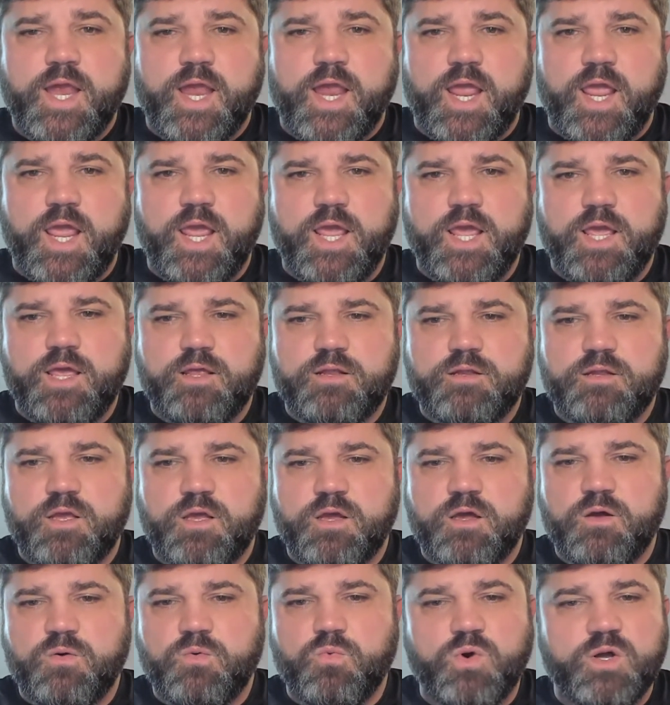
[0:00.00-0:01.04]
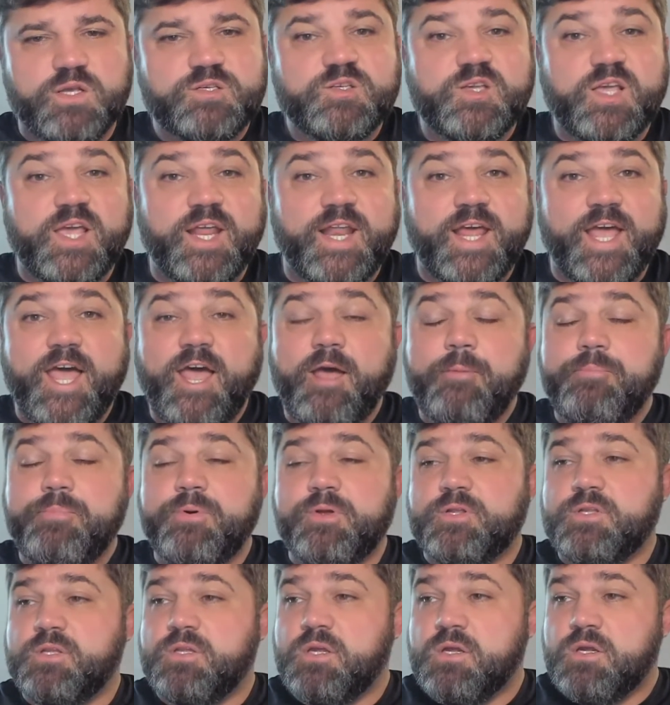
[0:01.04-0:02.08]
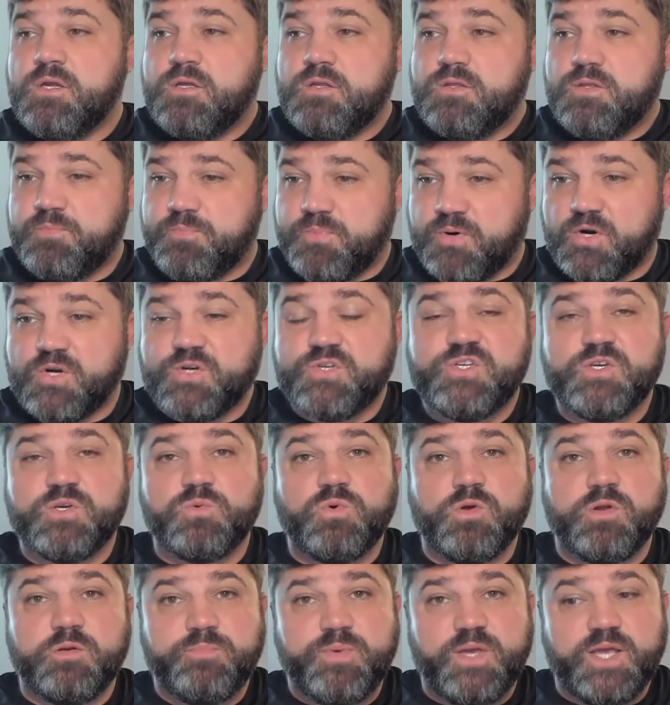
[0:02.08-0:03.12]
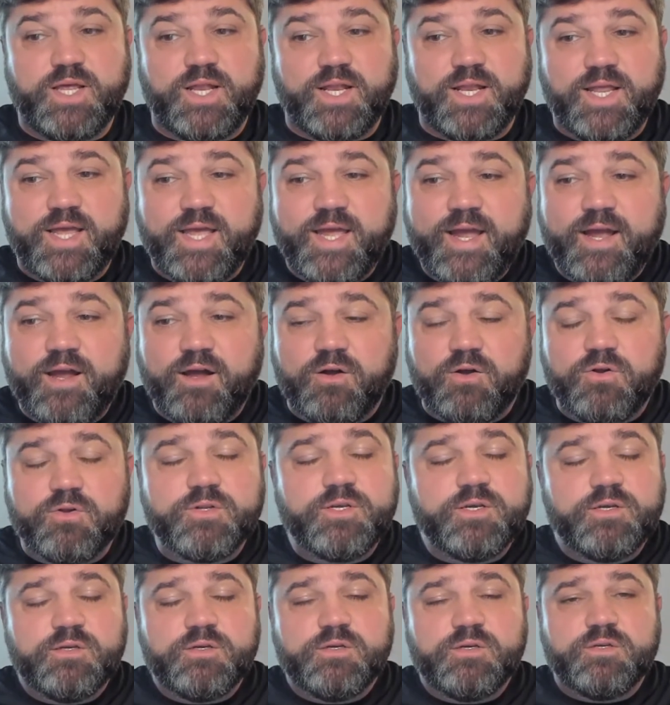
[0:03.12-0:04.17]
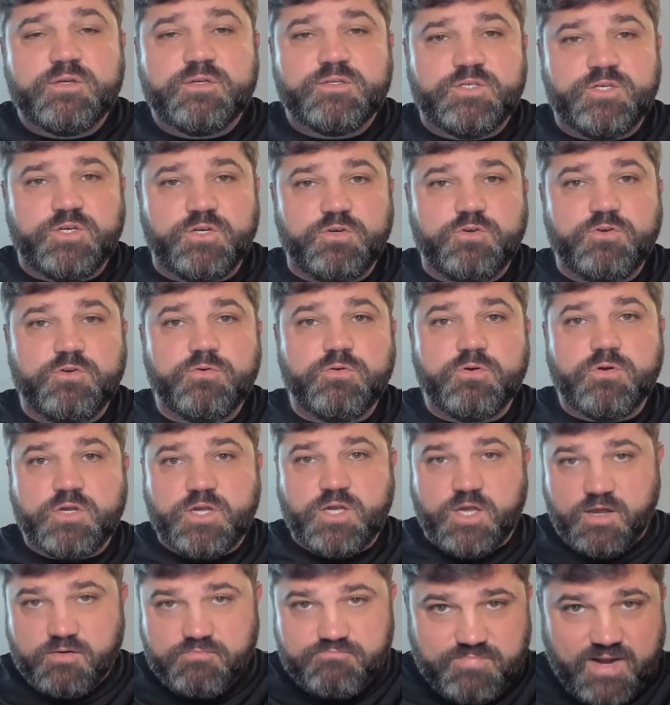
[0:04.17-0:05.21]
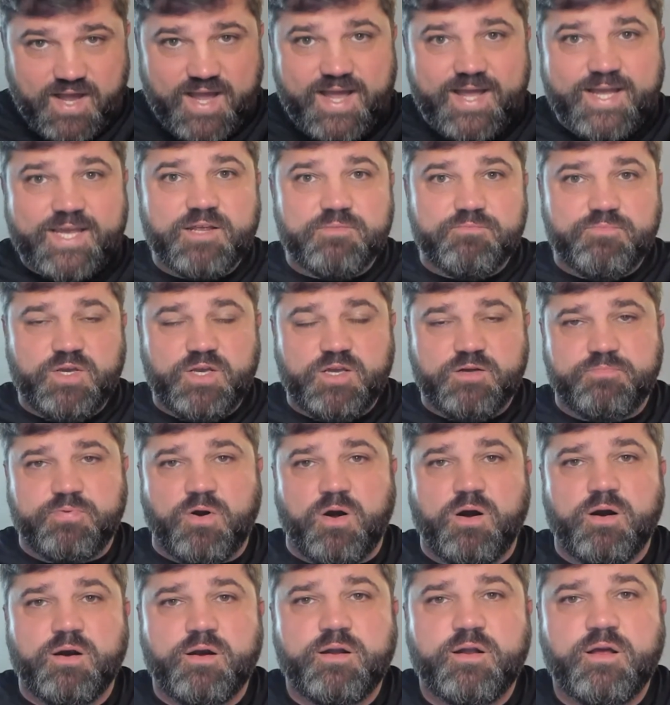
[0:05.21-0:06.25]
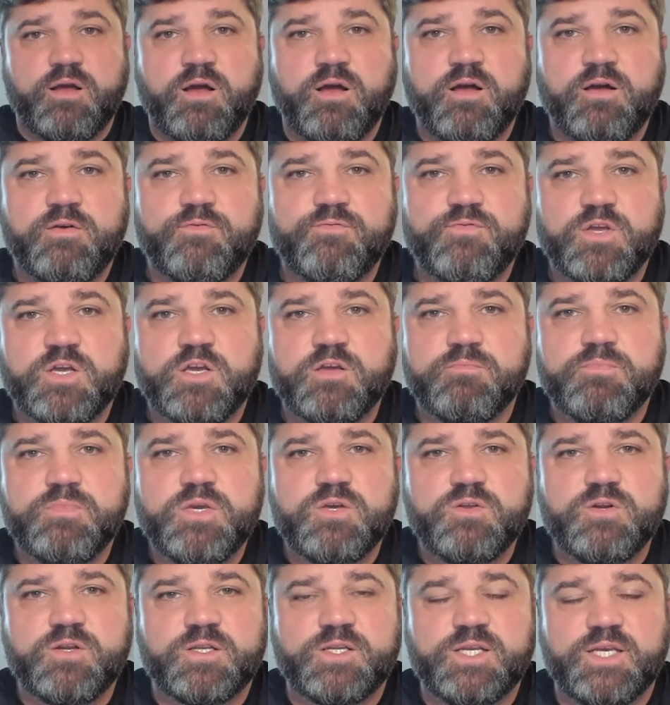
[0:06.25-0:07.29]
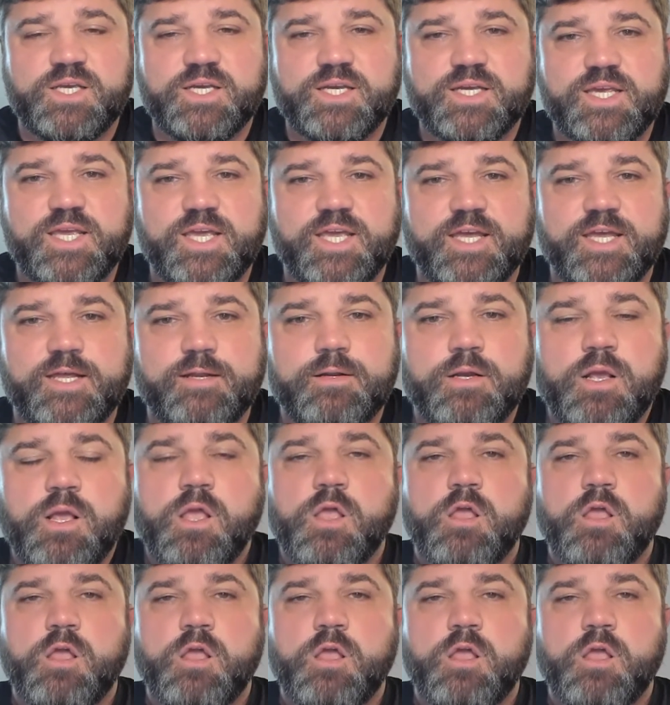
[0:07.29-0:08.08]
And once that happened, the person would be allowed to come back and be a part of the community again.